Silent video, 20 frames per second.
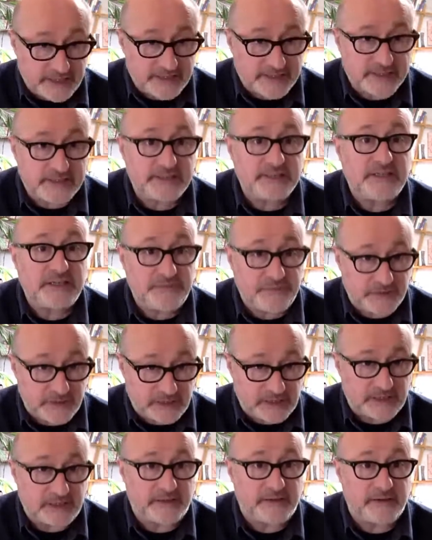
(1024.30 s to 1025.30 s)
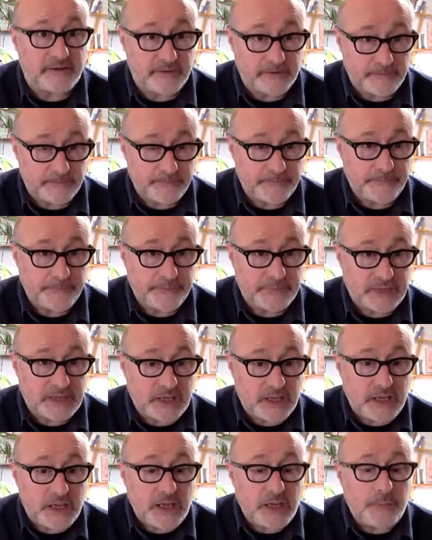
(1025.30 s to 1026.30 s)
Yes, definitely.
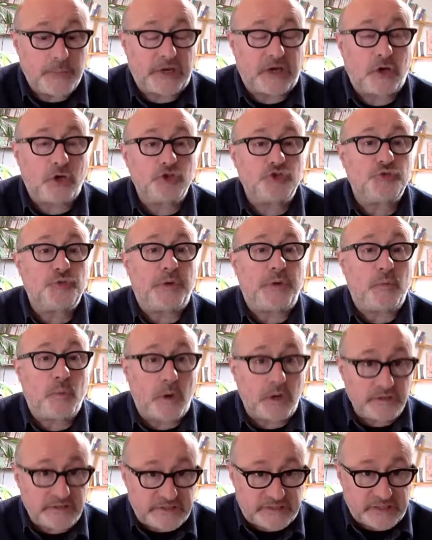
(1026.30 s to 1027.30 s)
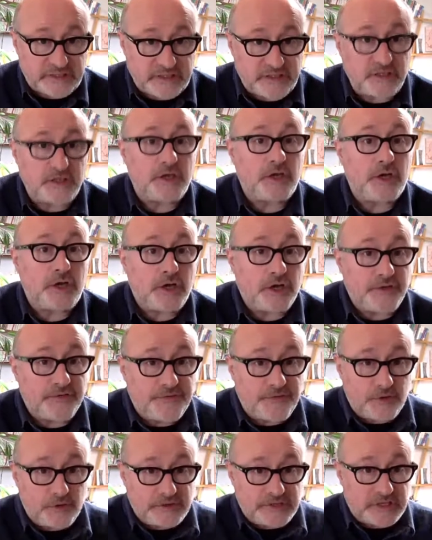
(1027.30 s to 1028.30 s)
Because we wanted,
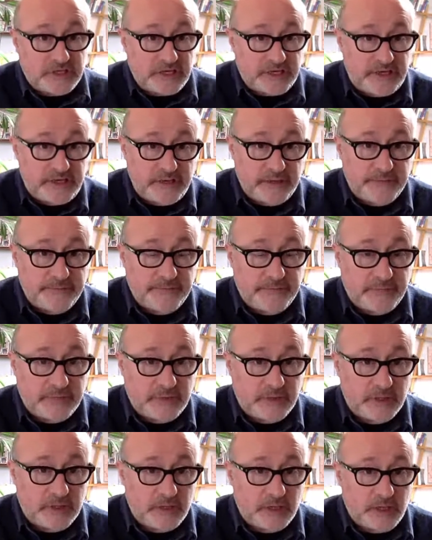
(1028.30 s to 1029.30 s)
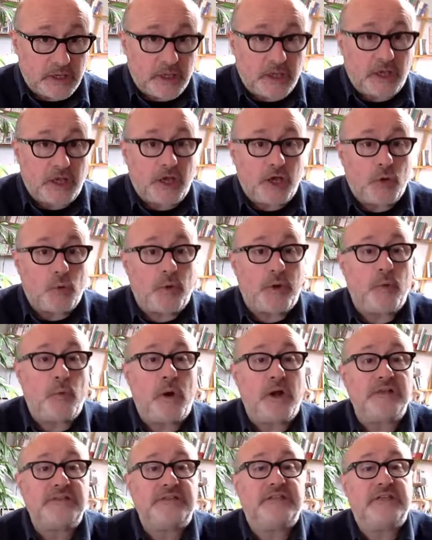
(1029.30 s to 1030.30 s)
firstly, we
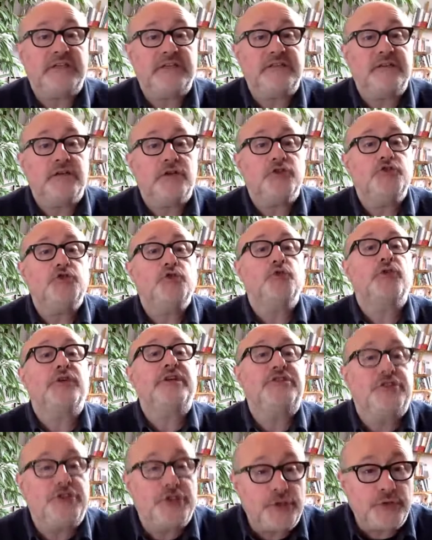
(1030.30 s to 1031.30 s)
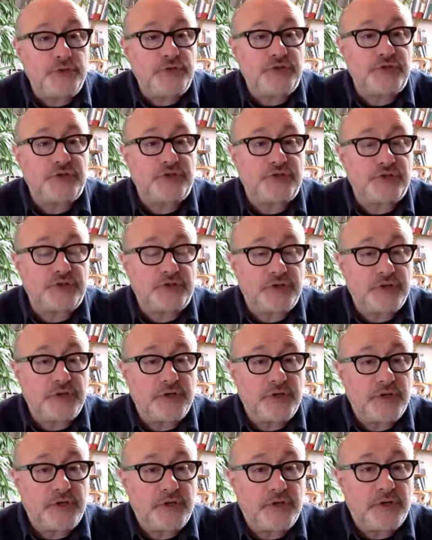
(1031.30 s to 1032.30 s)
wanted to reduce
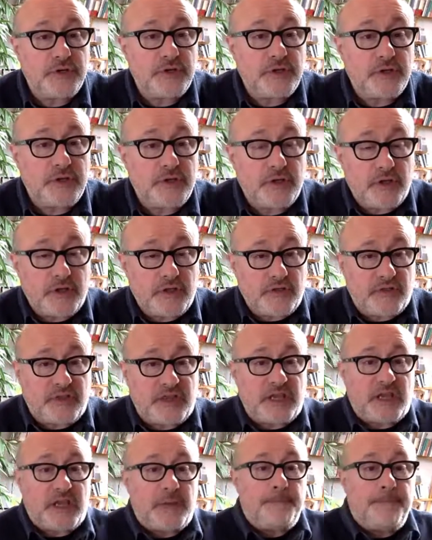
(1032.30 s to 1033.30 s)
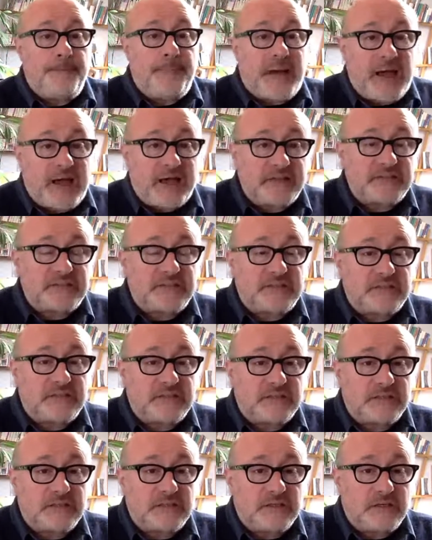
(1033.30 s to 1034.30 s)
the
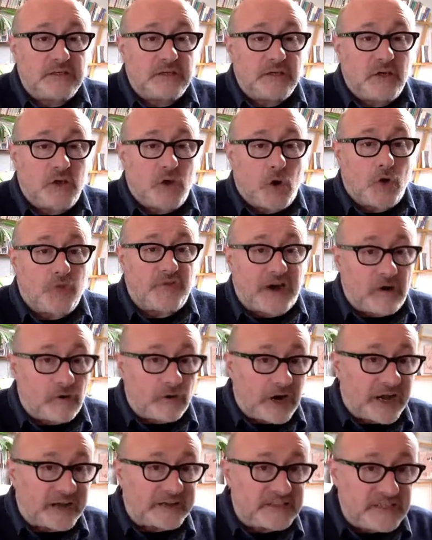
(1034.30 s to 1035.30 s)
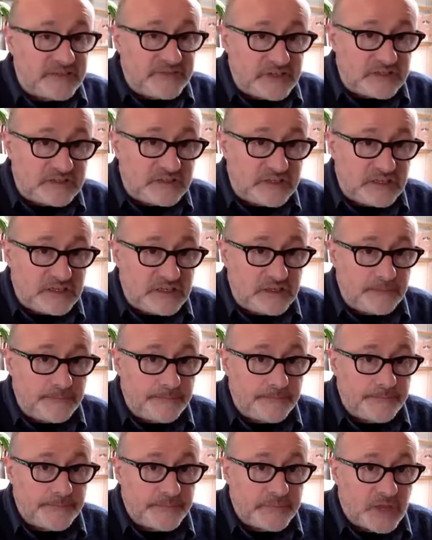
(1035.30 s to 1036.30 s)
impact of our activity
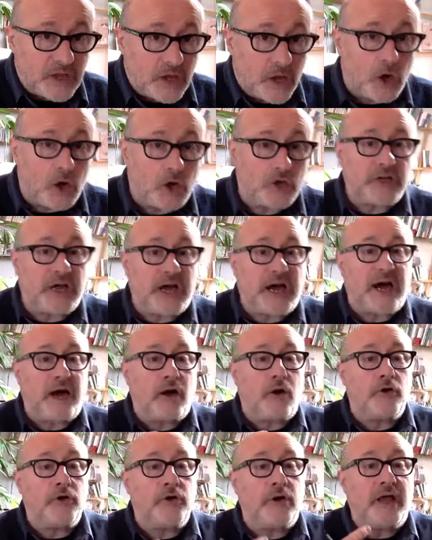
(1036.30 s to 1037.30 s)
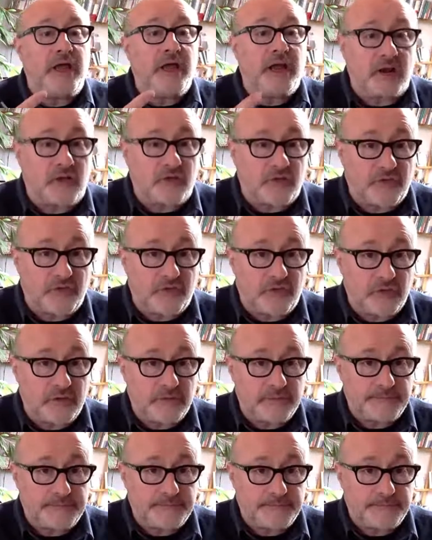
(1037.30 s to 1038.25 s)
on our health.